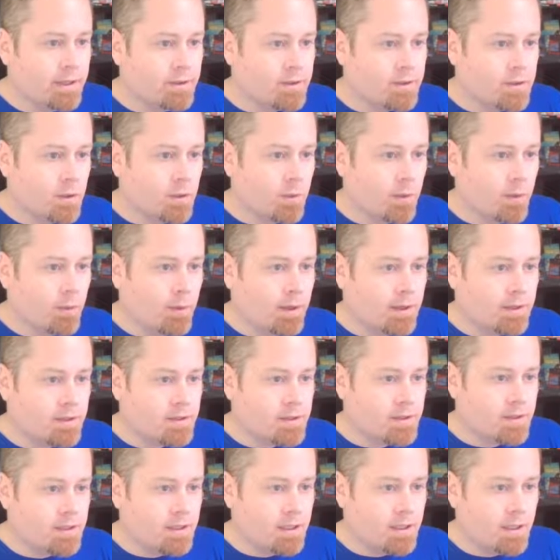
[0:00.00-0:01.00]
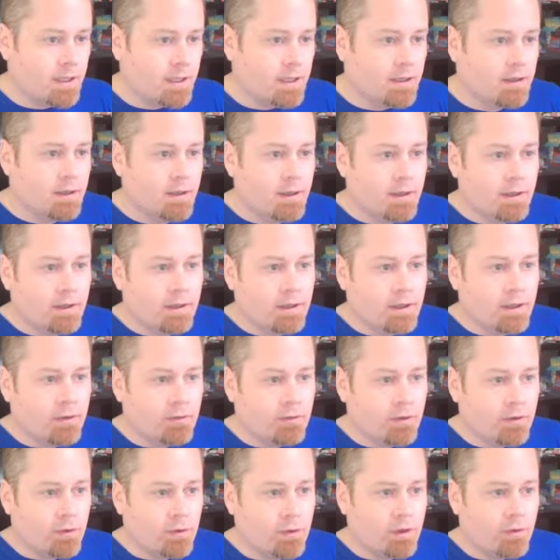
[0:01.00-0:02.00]
And so we want to see
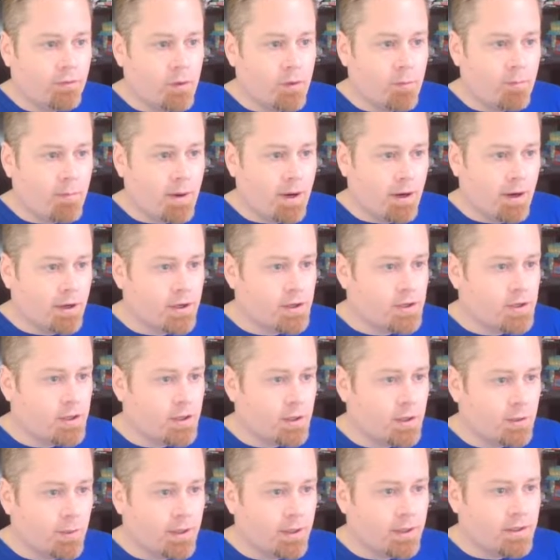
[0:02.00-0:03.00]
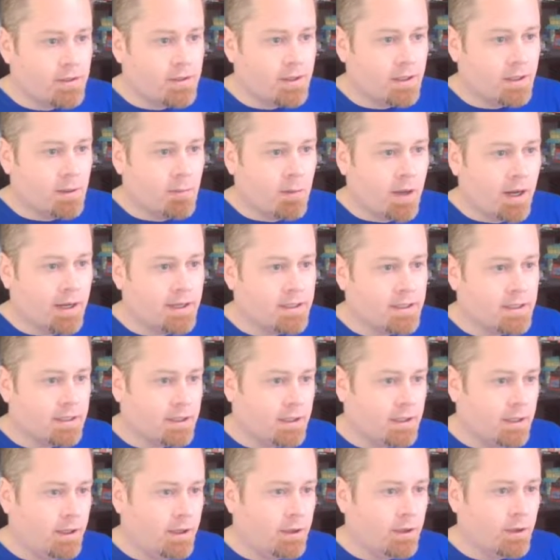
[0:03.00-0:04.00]
if you're bearish and you want to see commodities
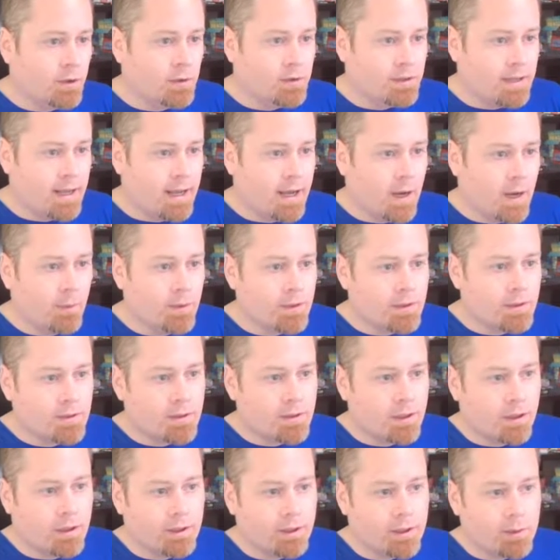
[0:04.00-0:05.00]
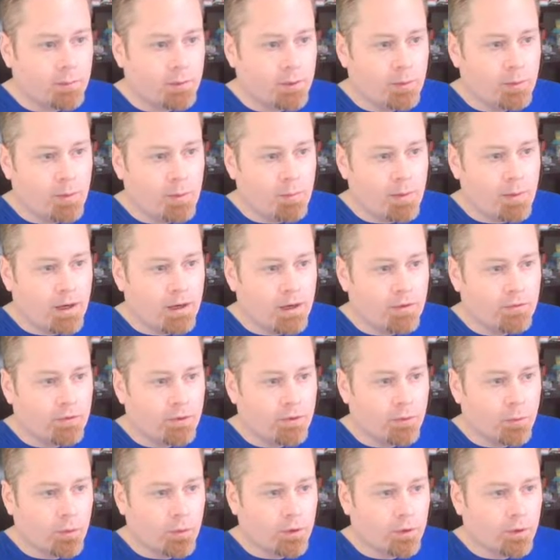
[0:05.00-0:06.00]
continue to go down, which arguably would be better for
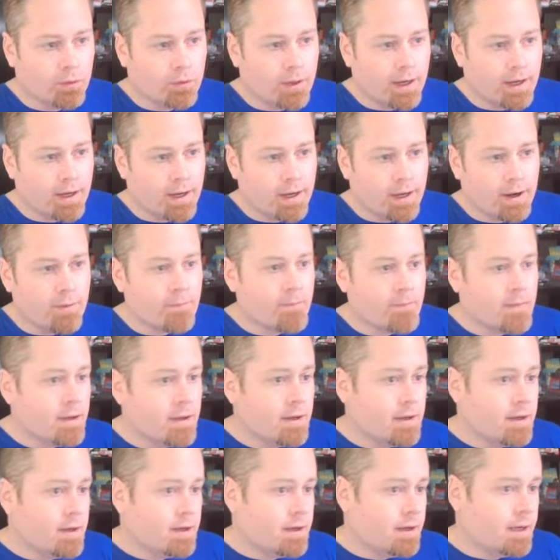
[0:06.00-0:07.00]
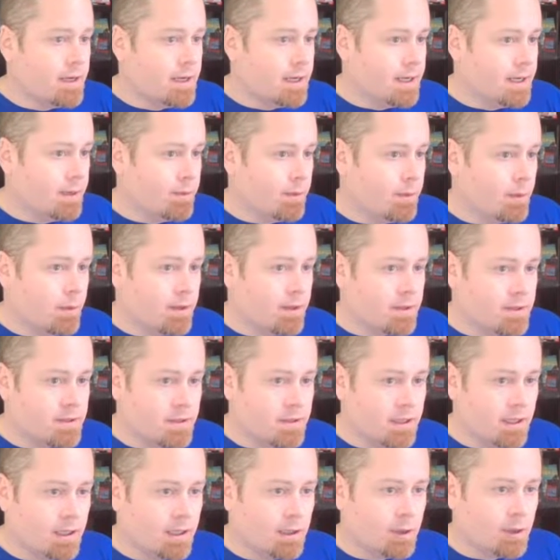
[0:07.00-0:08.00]
the world right now, we want to
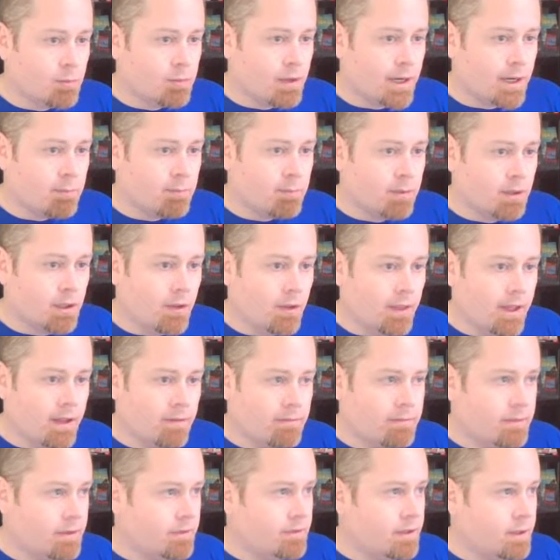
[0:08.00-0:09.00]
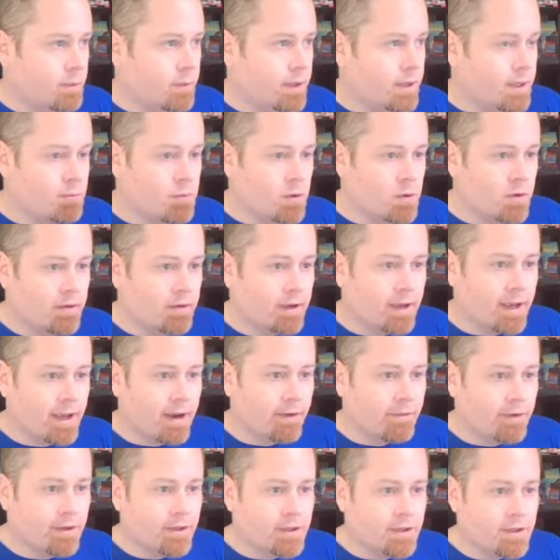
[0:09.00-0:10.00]
see a clear break below that 50-week moving
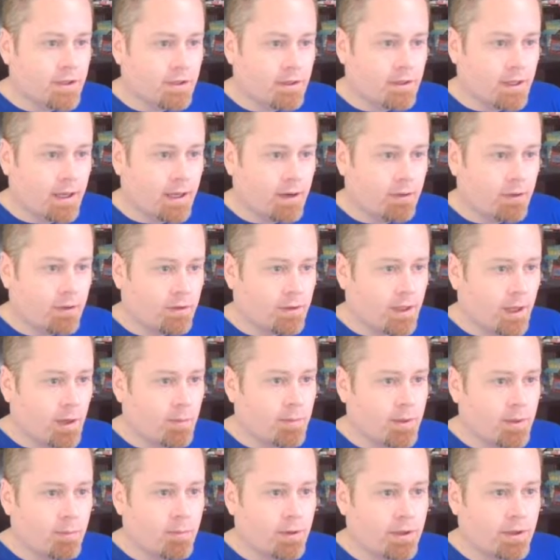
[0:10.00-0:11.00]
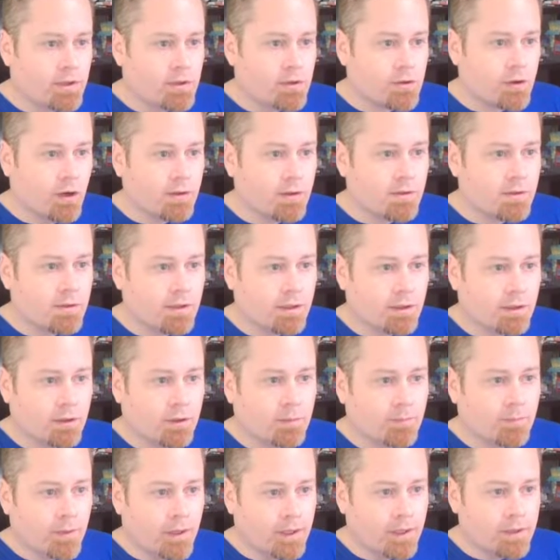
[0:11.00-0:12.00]
average, and I think that'll be a pretty strong signal.
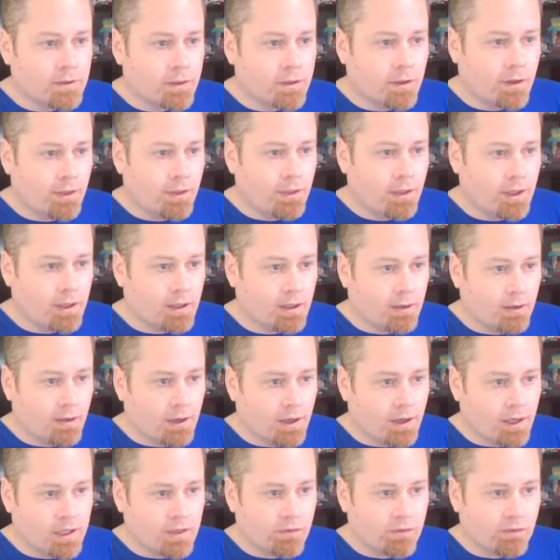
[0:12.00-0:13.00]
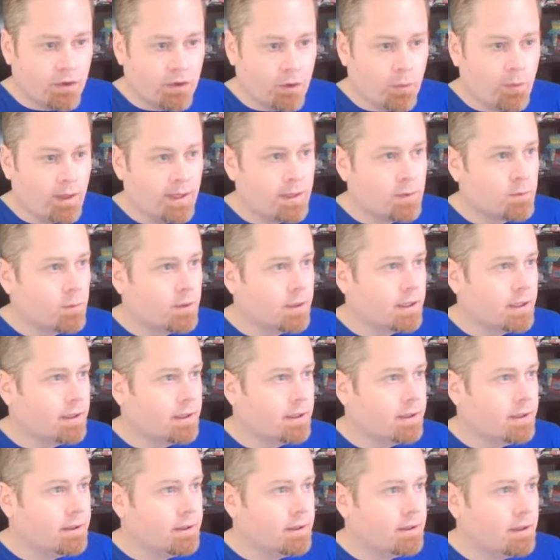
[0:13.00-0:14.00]
And so I think in the next few weeks we'll get
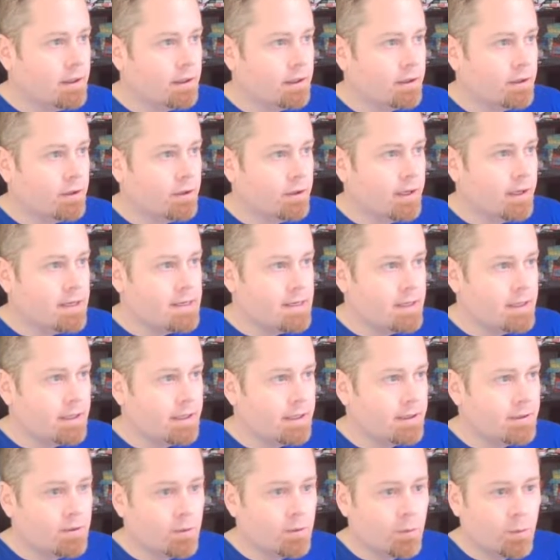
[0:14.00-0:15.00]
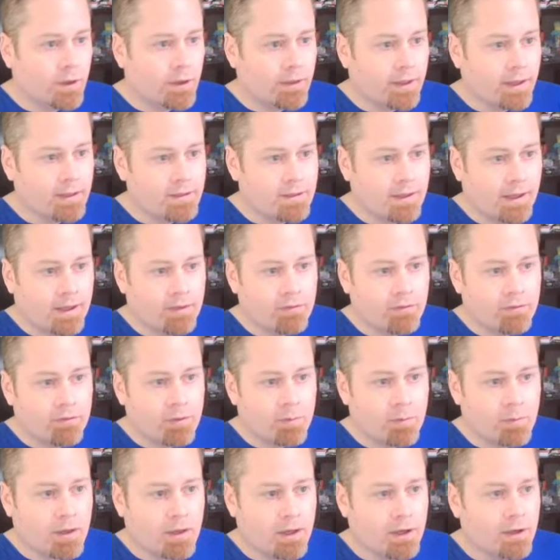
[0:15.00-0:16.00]
a good idea as to where that's heading
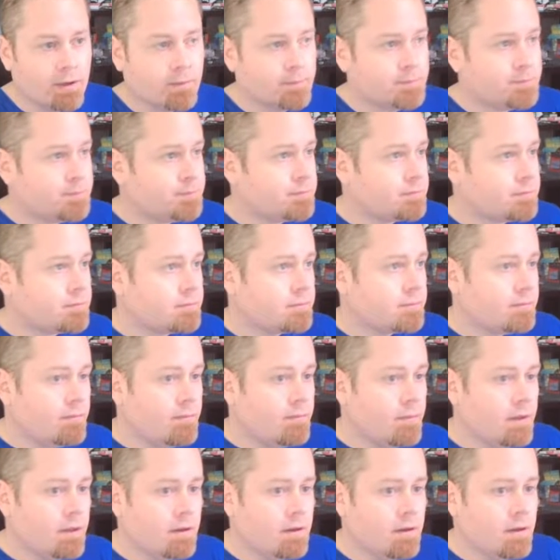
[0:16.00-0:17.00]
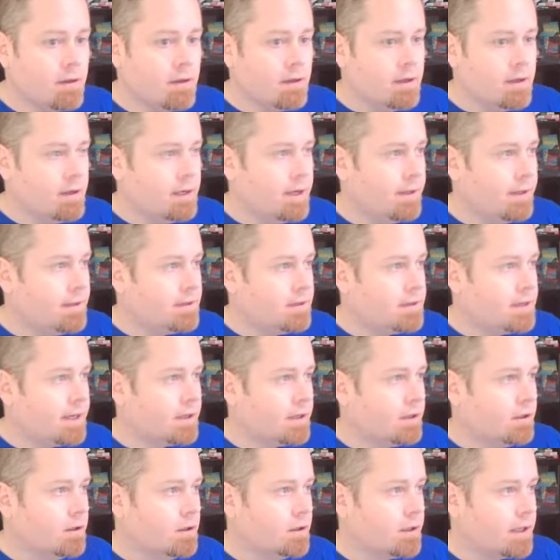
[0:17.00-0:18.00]
from here. And then
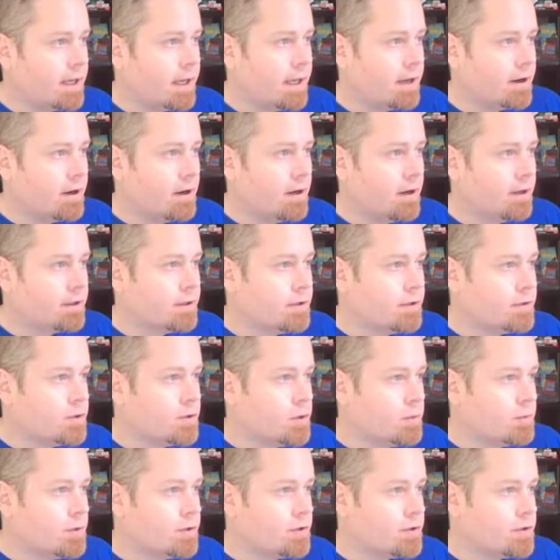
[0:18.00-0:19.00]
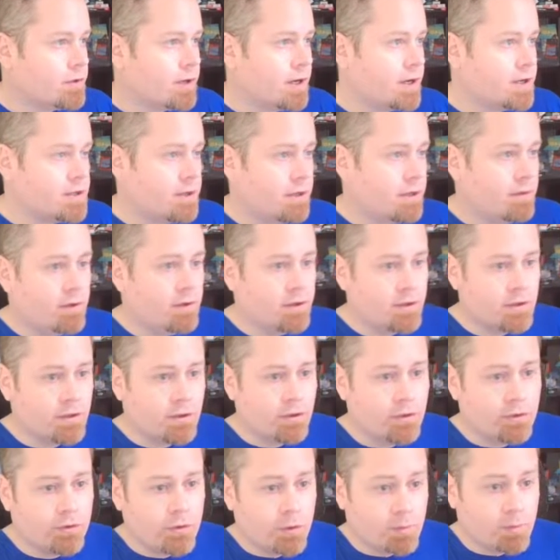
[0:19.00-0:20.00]
taking a look at our consumer discretionary versus
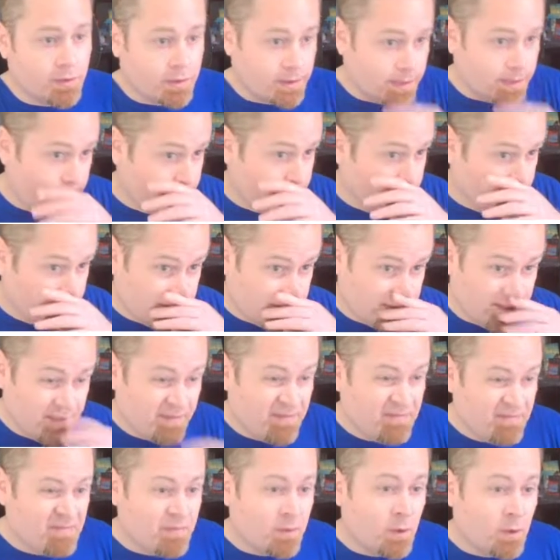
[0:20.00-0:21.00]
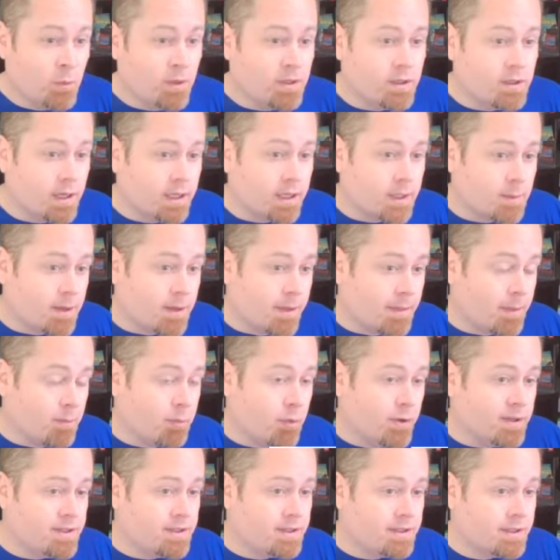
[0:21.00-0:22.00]
consumer staples, we talked about the
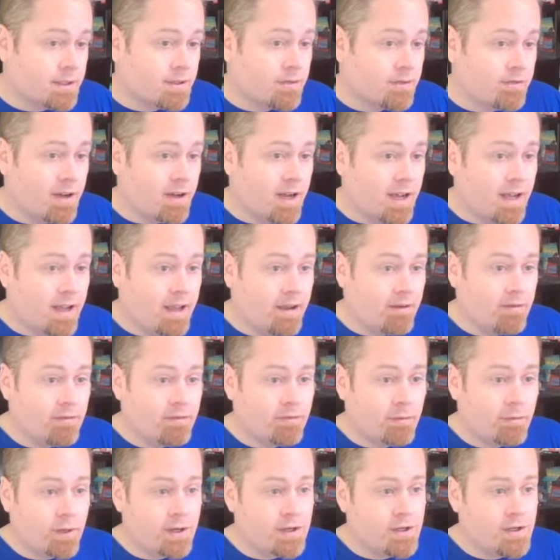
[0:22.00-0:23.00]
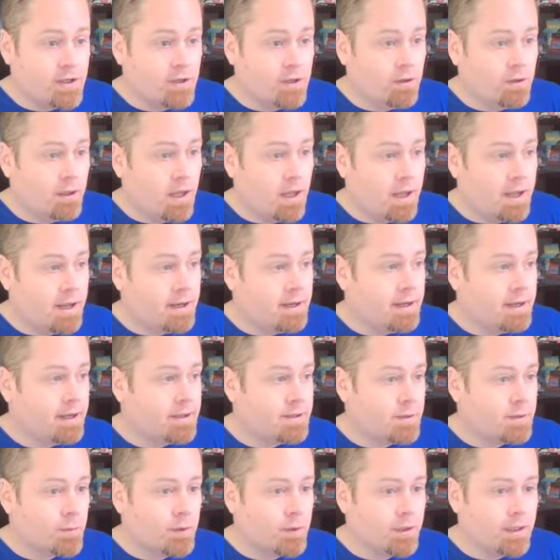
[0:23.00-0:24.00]
0.65 ratio line
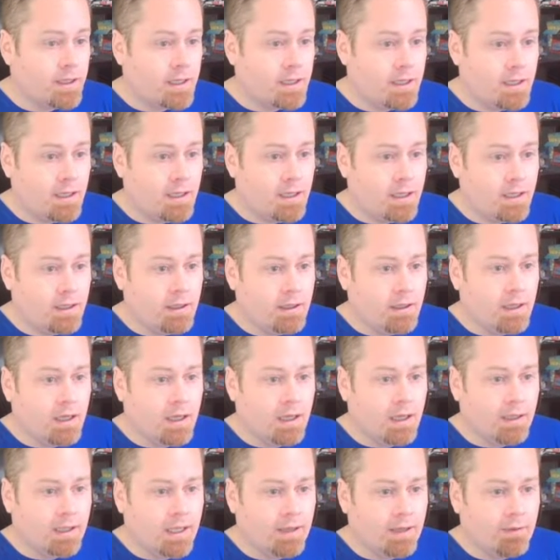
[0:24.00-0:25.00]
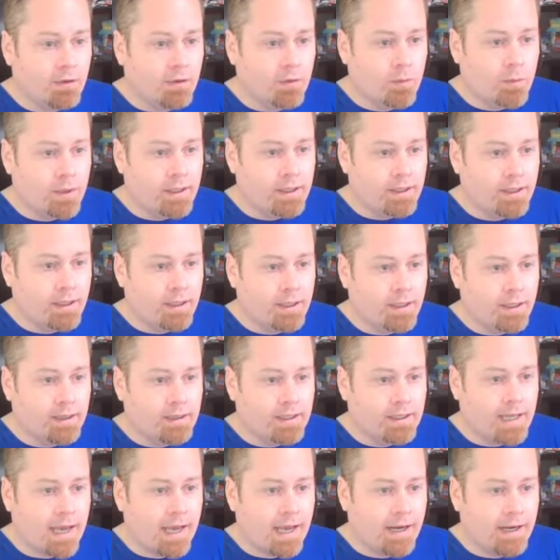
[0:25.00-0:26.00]
as a really key level. We did hit
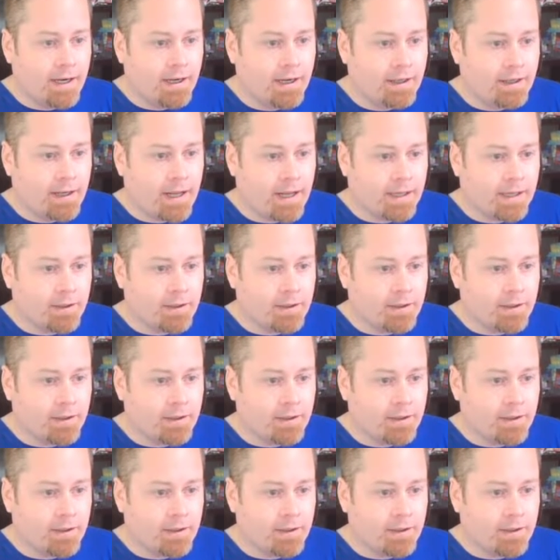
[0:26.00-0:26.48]
that, and it